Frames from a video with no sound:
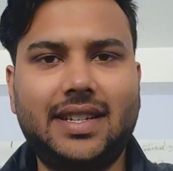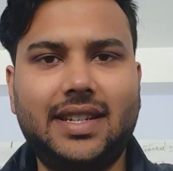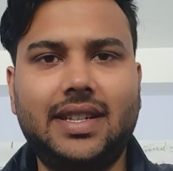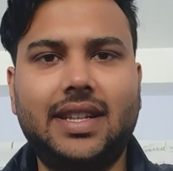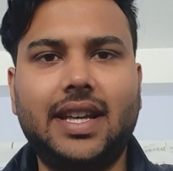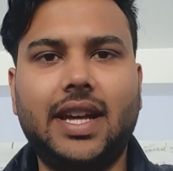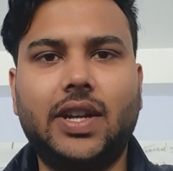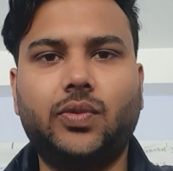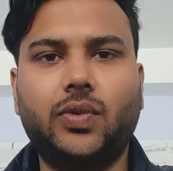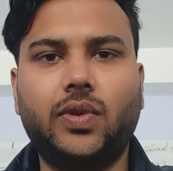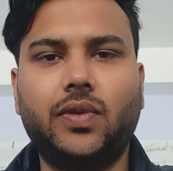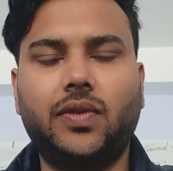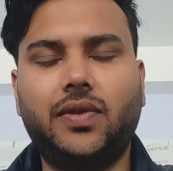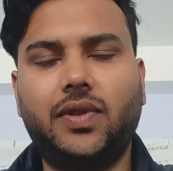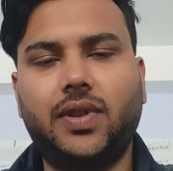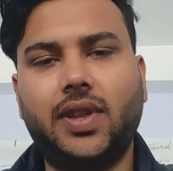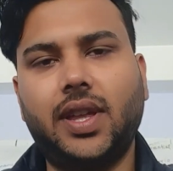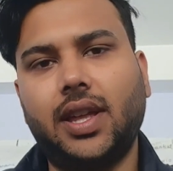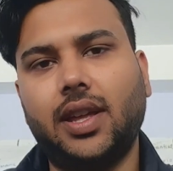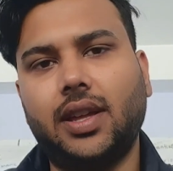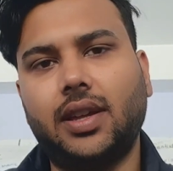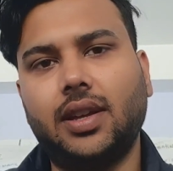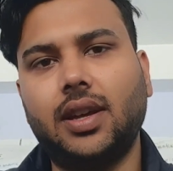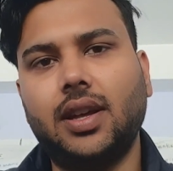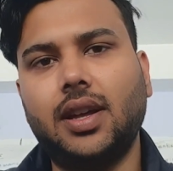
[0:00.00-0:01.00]
that we
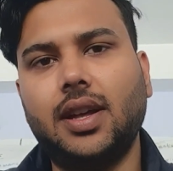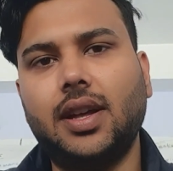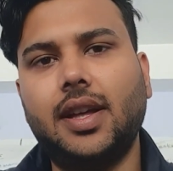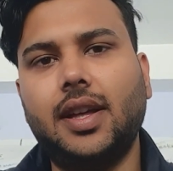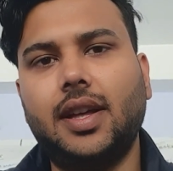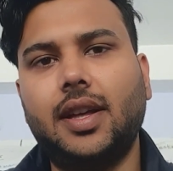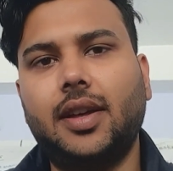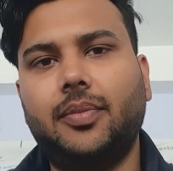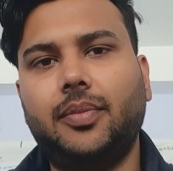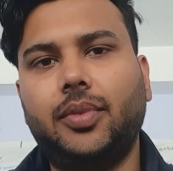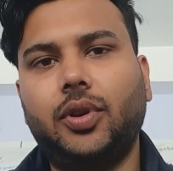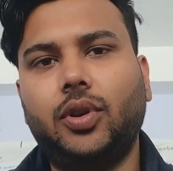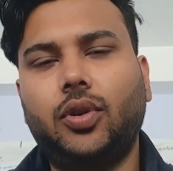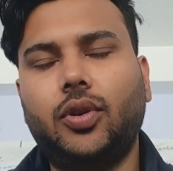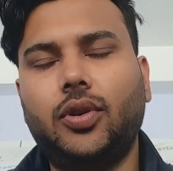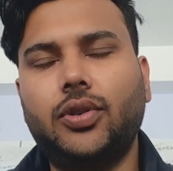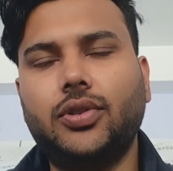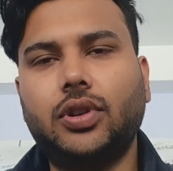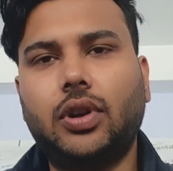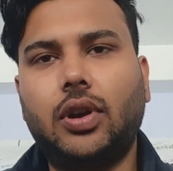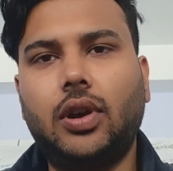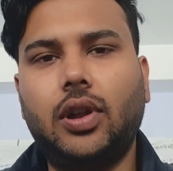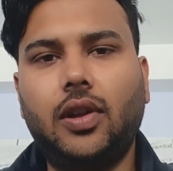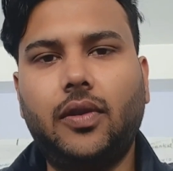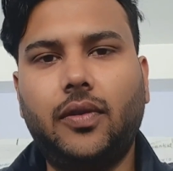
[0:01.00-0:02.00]
think, because
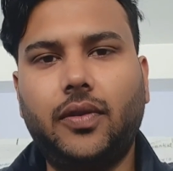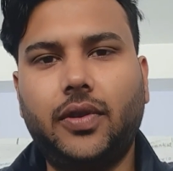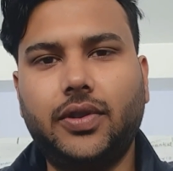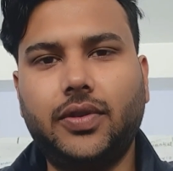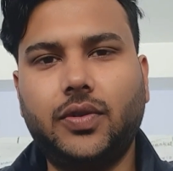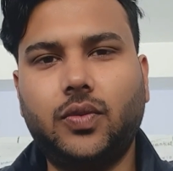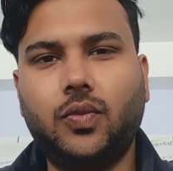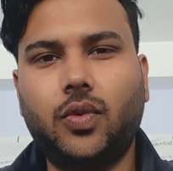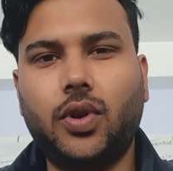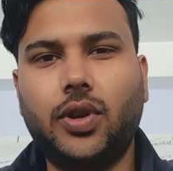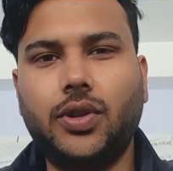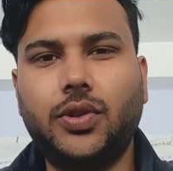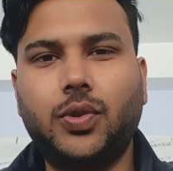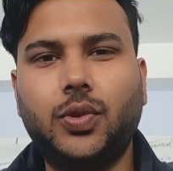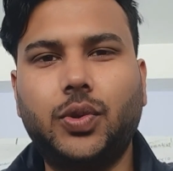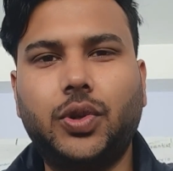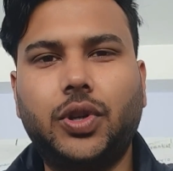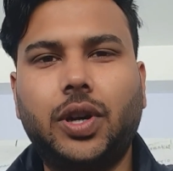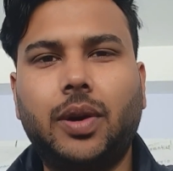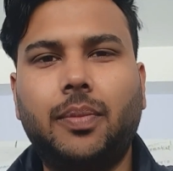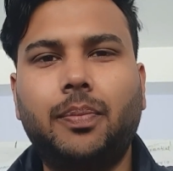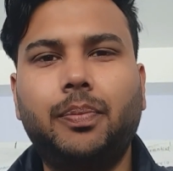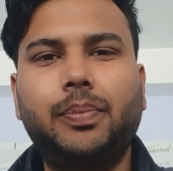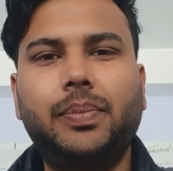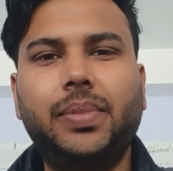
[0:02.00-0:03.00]
all of us want to
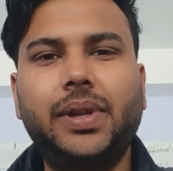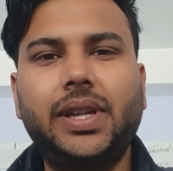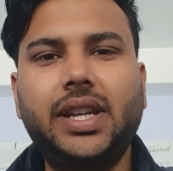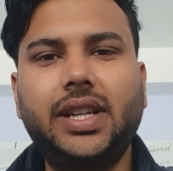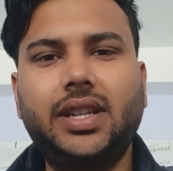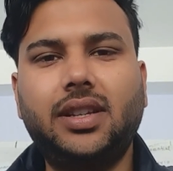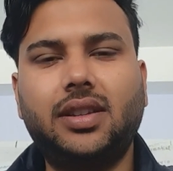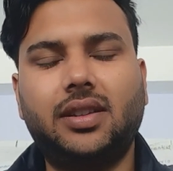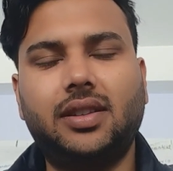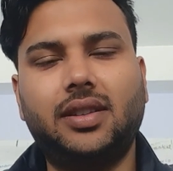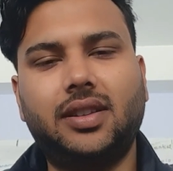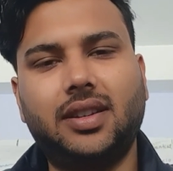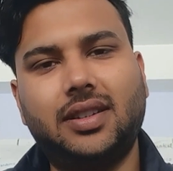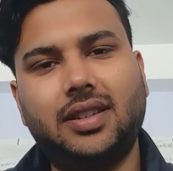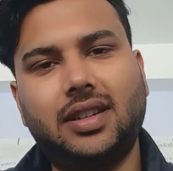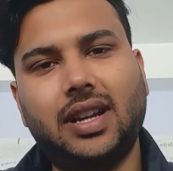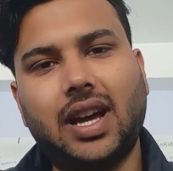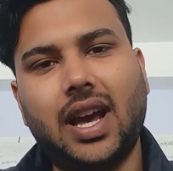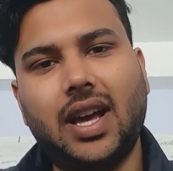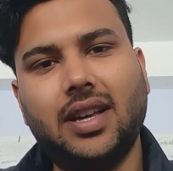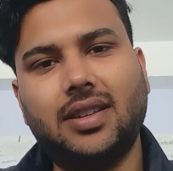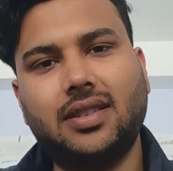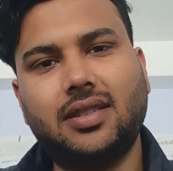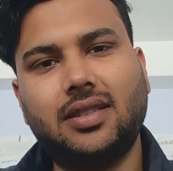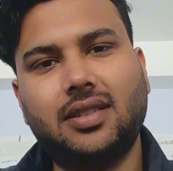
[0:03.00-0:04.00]
complete the
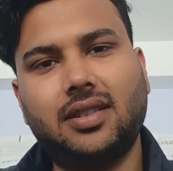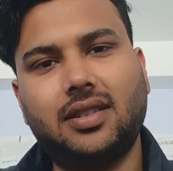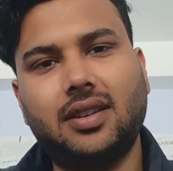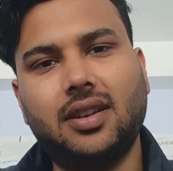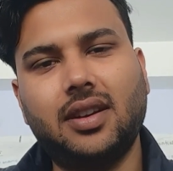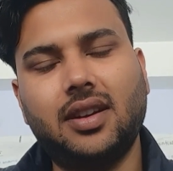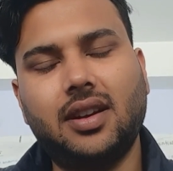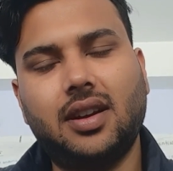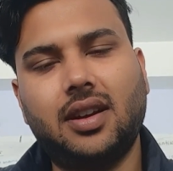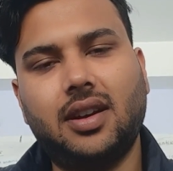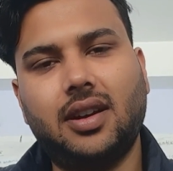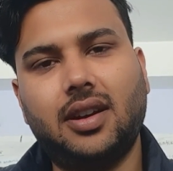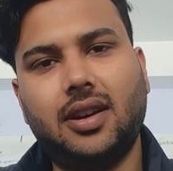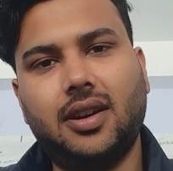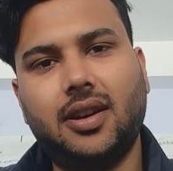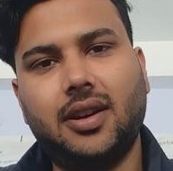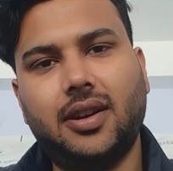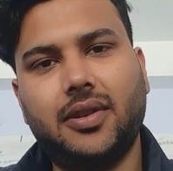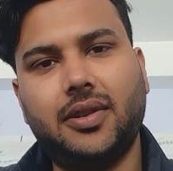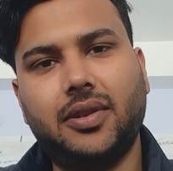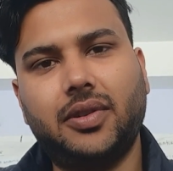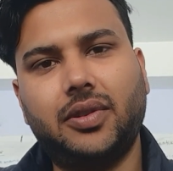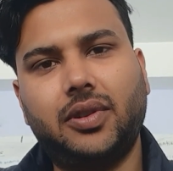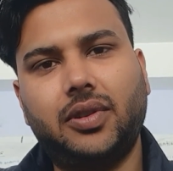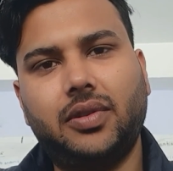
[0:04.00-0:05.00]
task
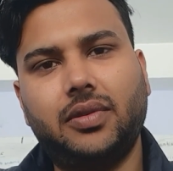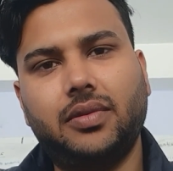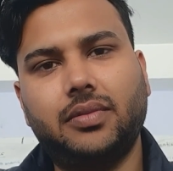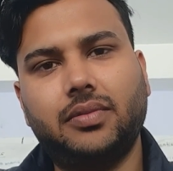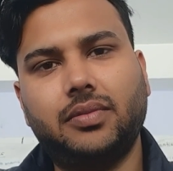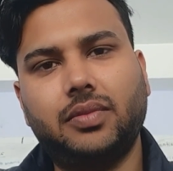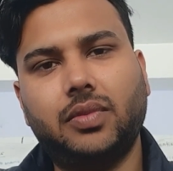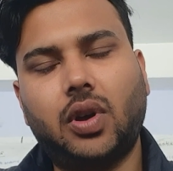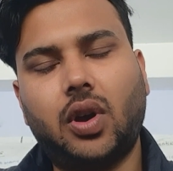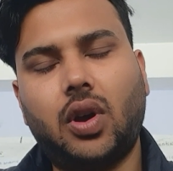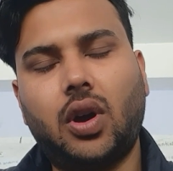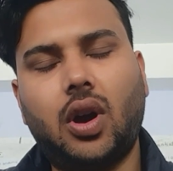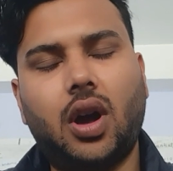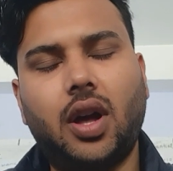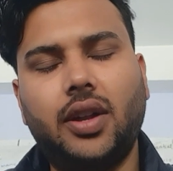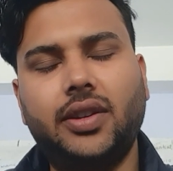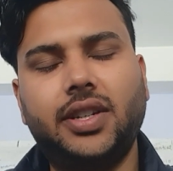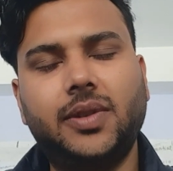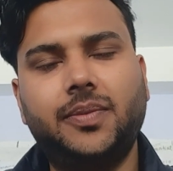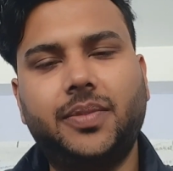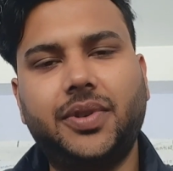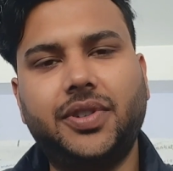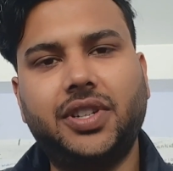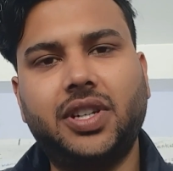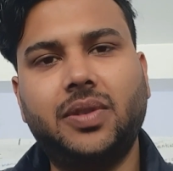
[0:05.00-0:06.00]

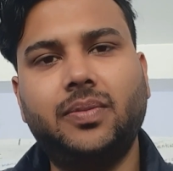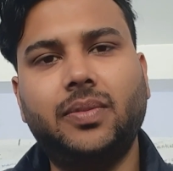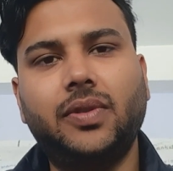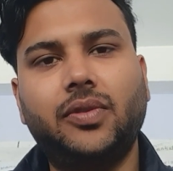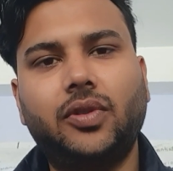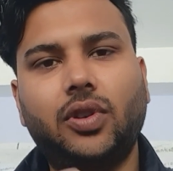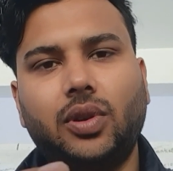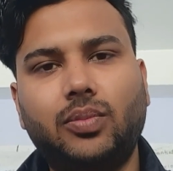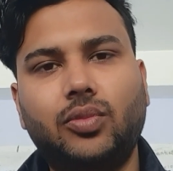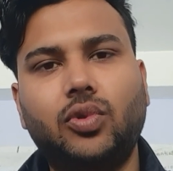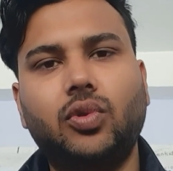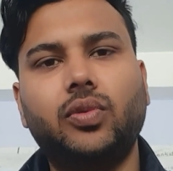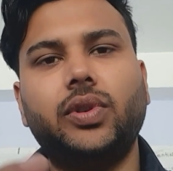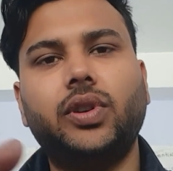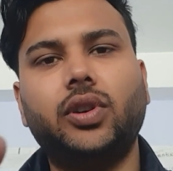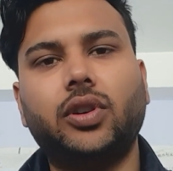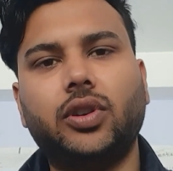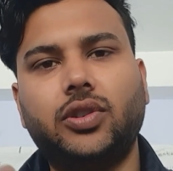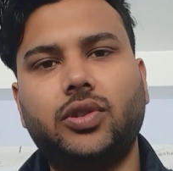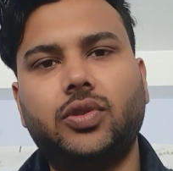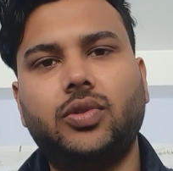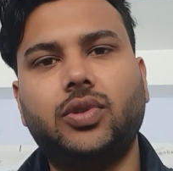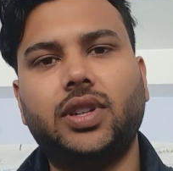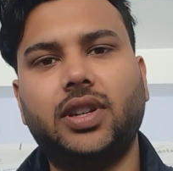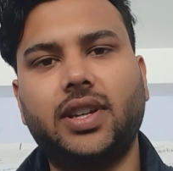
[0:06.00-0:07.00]
100% before moving
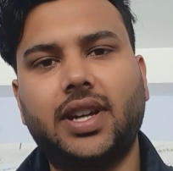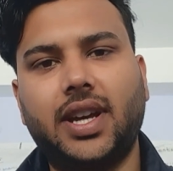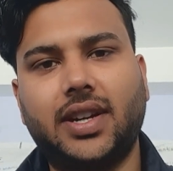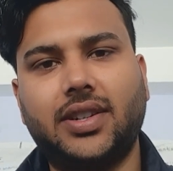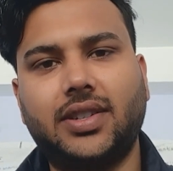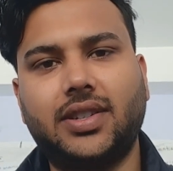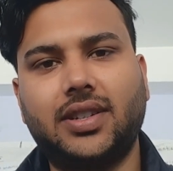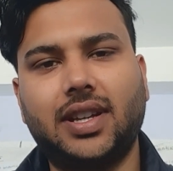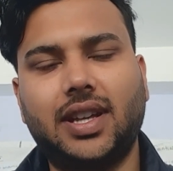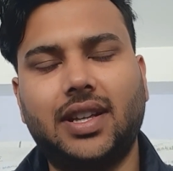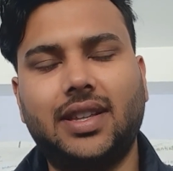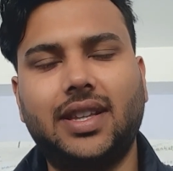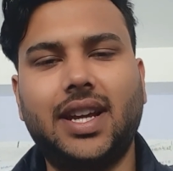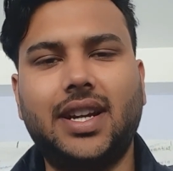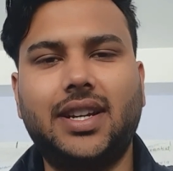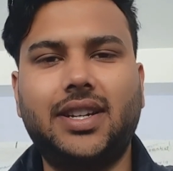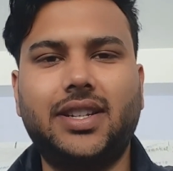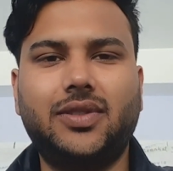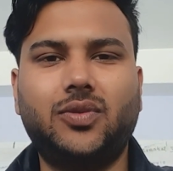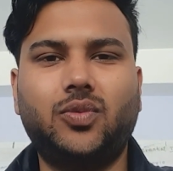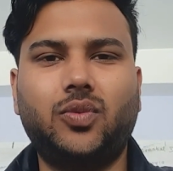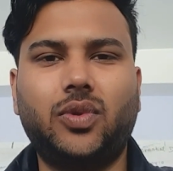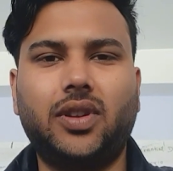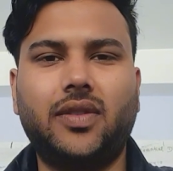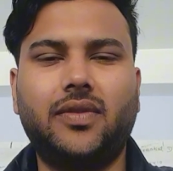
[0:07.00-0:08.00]
on to the next, and that
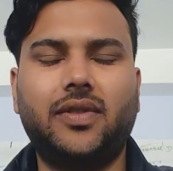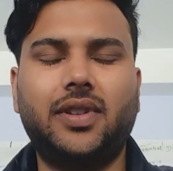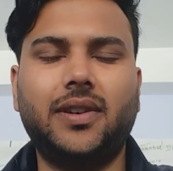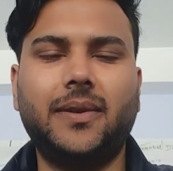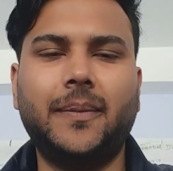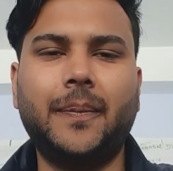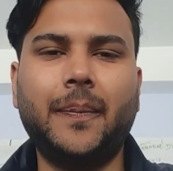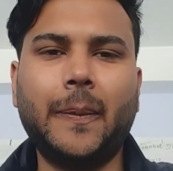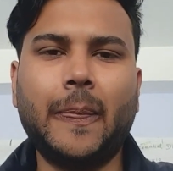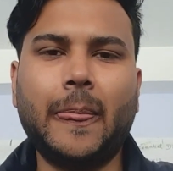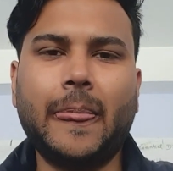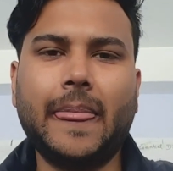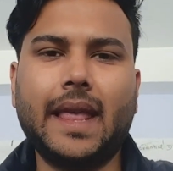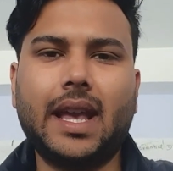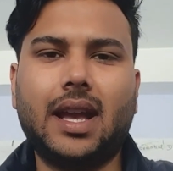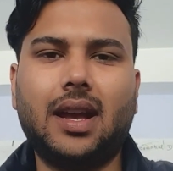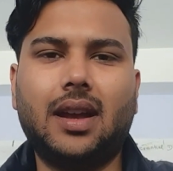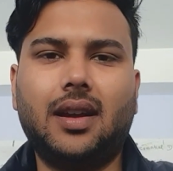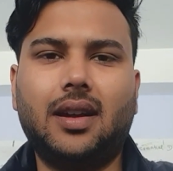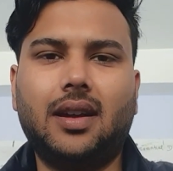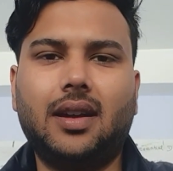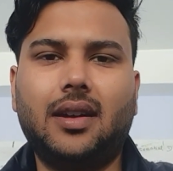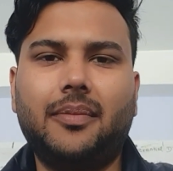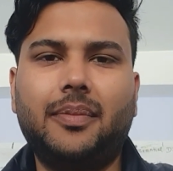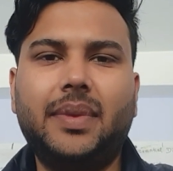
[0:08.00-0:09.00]
is one of
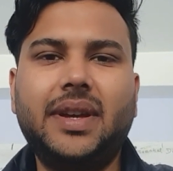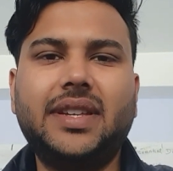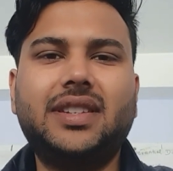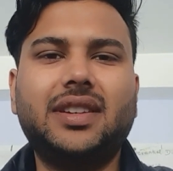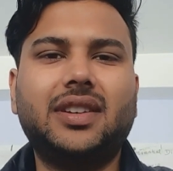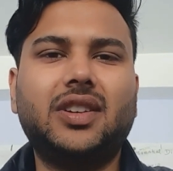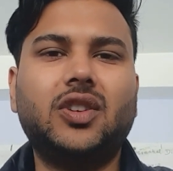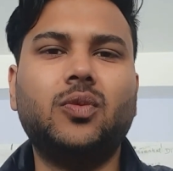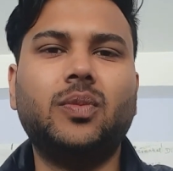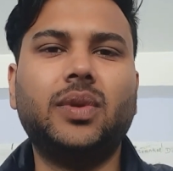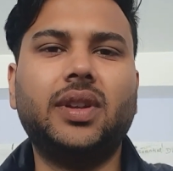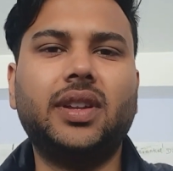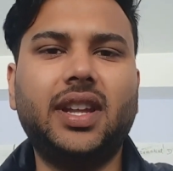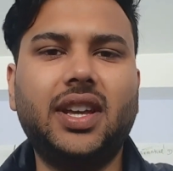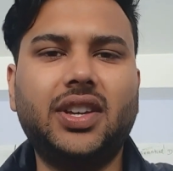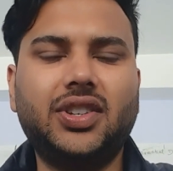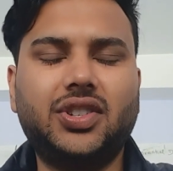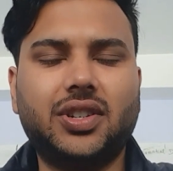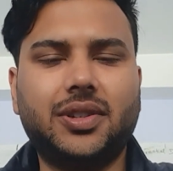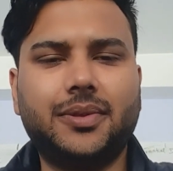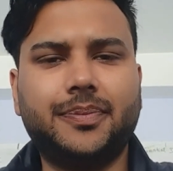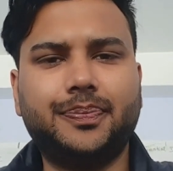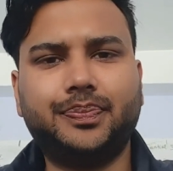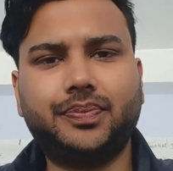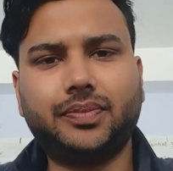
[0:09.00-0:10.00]
the basic human
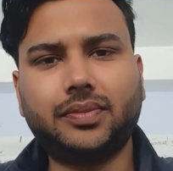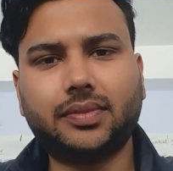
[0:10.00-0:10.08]
nature.